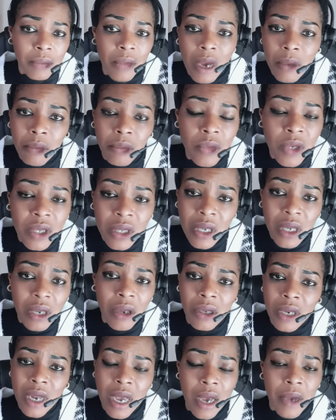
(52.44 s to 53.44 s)
I'm
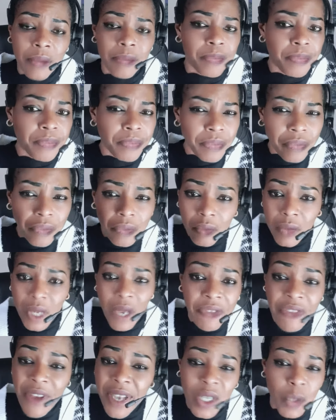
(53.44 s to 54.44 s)
still on
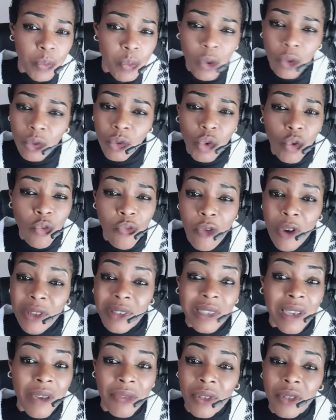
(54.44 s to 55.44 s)
Facebook,
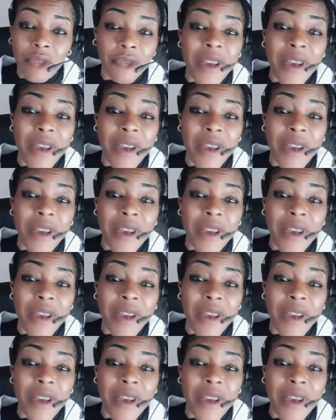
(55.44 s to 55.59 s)
247.